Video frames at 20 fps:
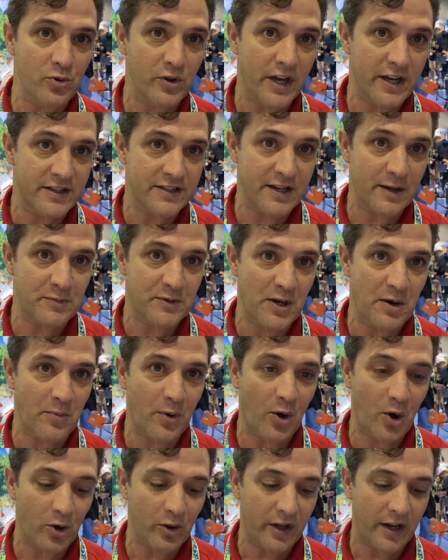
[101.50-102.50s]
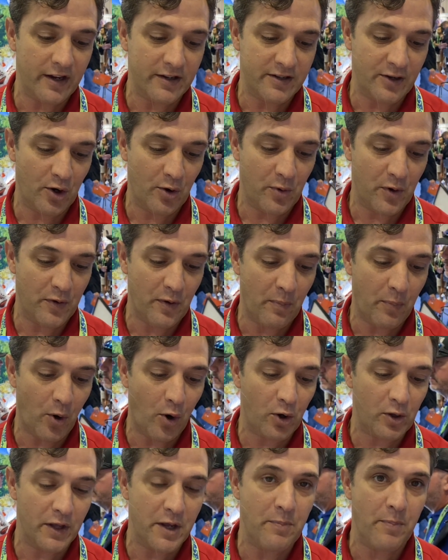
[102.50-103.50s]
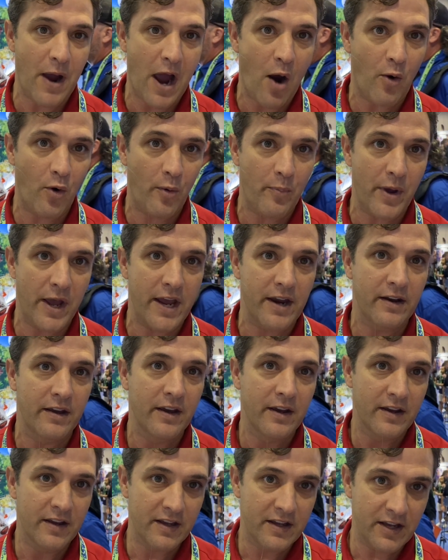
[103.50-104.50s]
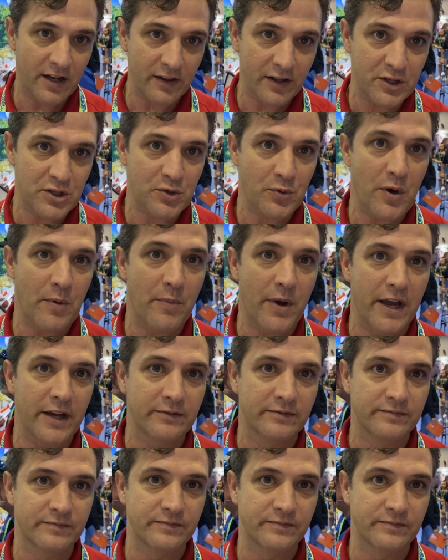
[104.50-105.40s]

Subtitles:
late September, early October, the Berkley Powerbait Gilly Swim Bait.